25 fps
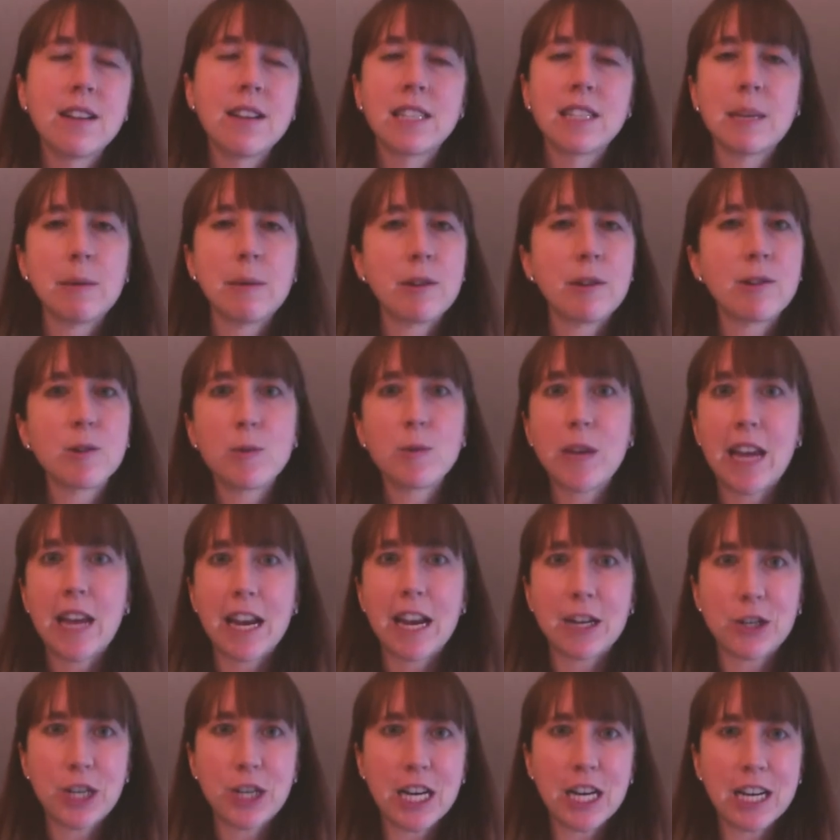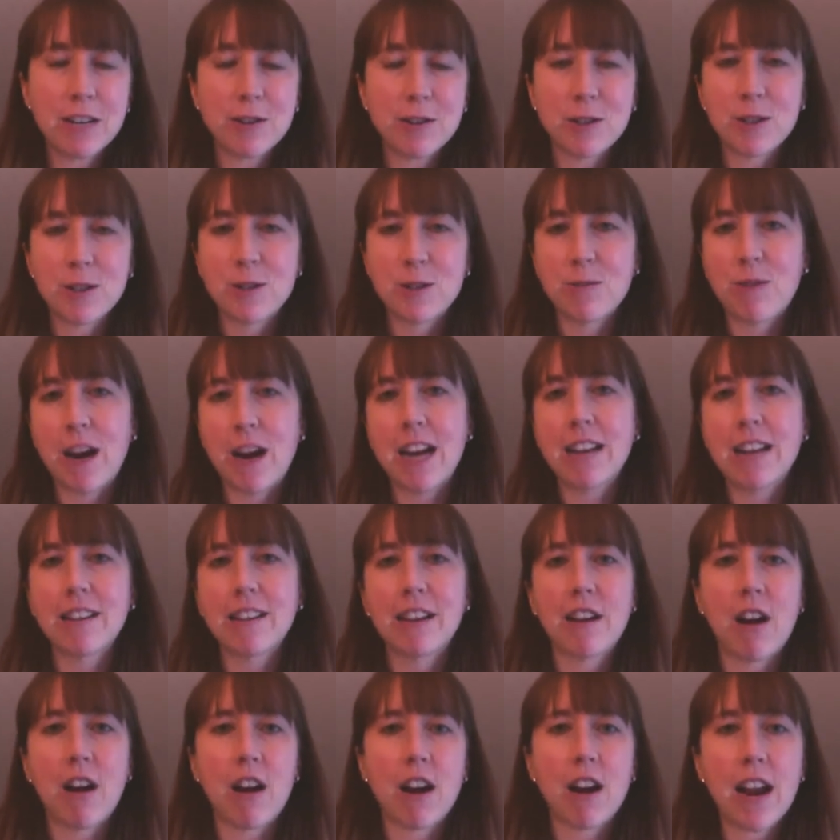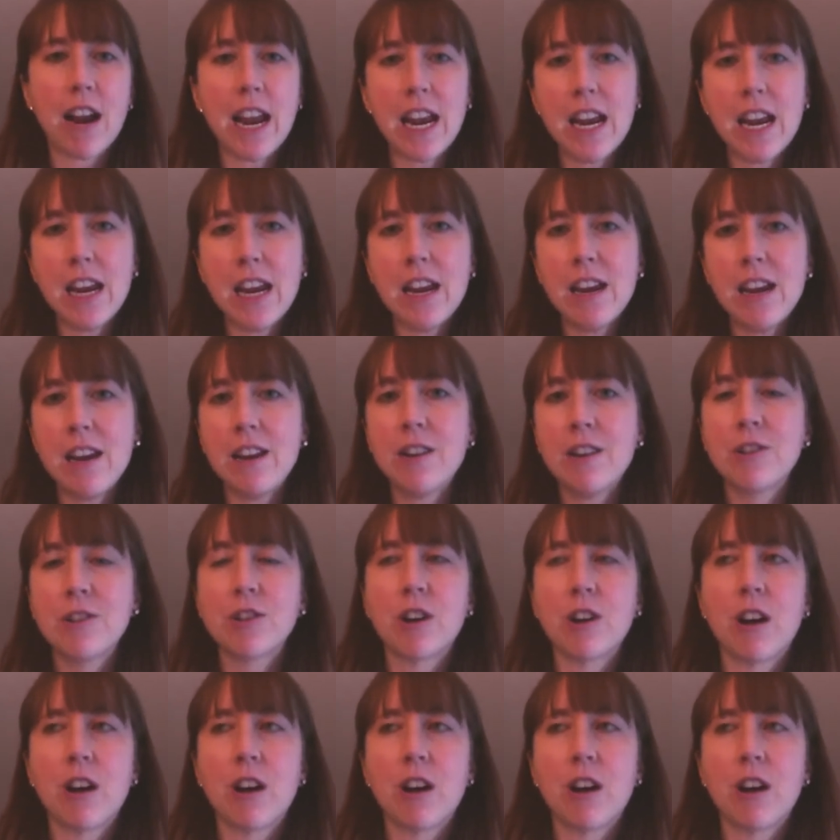Some of those we can't change, right? Like our age,